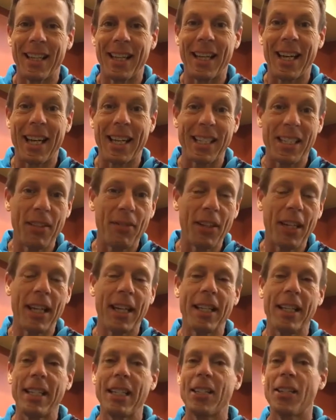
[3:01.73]
activity
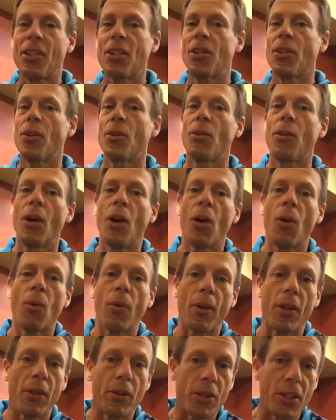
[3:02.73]
I need to do,
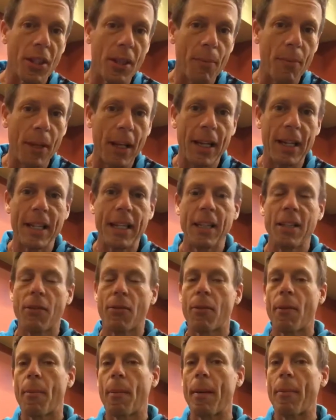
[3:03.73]
whether it's something I need to
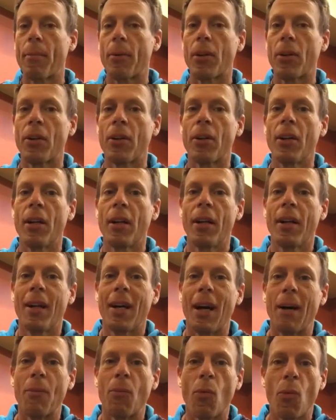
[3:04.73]
remember.
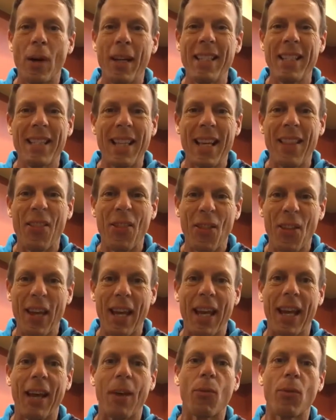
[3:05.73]
What is that
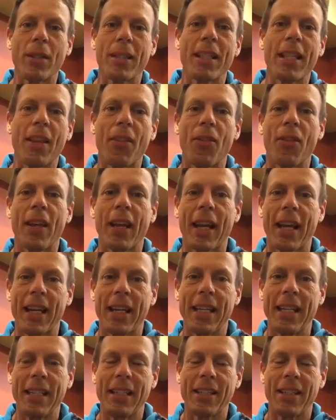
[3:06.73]
thing? What's that thing I
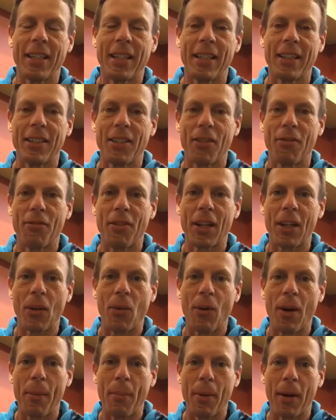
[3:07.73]
need to
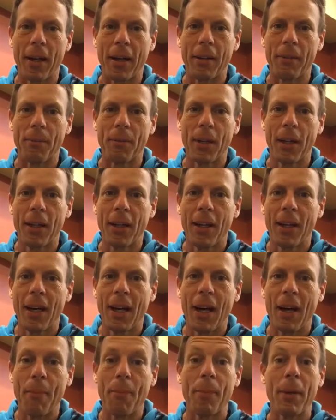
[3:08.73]
follow up on?
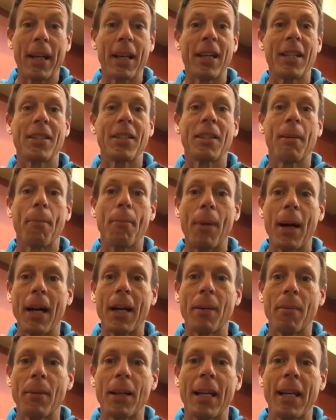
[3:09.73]
Because the
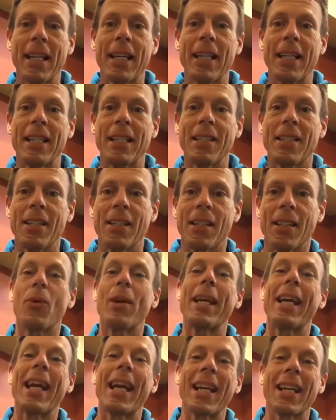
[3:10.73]
bottom line is,
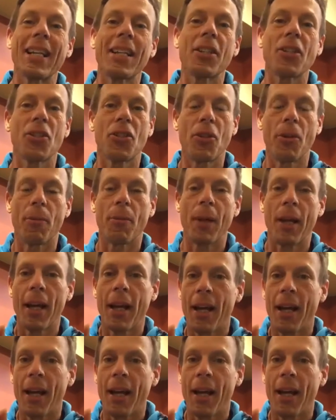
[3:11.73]
we cannot assume.